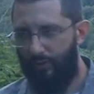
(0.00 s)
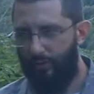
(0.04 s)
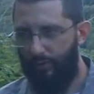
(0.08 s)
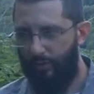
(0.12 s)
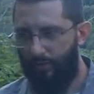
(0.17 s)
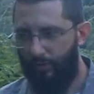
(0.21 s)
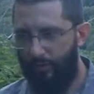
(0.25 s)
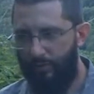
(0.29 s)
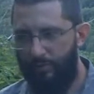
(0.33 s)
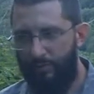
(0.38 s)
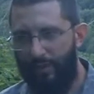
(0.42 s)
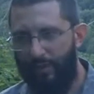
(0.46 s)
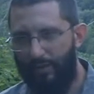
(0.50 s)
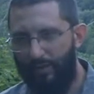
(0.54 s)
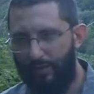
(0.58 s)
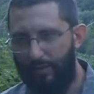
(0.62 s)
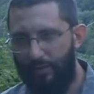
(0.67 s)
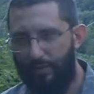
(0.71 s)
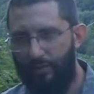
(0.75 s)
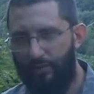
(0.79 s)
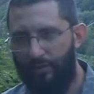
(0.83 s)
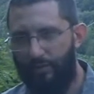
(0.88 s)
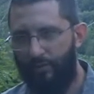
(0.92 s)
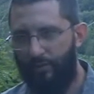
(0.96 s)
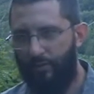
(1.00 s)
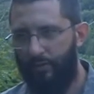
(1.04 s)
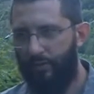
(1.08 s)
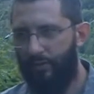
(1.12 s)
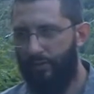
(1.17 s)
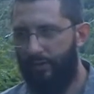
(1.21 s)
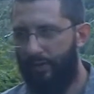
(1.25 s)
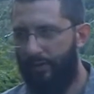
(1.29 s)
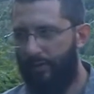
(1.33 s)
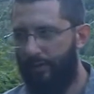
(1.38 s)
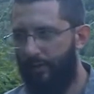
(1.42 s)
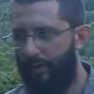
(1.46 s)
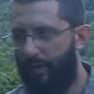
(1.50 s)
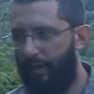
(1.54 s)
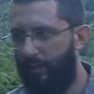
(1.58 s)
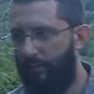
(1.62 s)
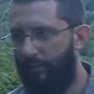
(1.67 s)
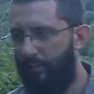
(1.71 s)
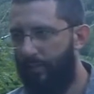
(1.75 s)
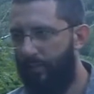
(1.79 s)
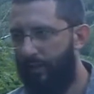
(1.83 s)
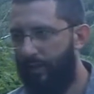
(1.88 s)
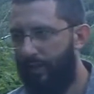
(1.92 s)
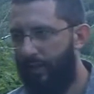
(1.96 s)
2 or 3 months at a
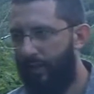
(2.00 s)
time,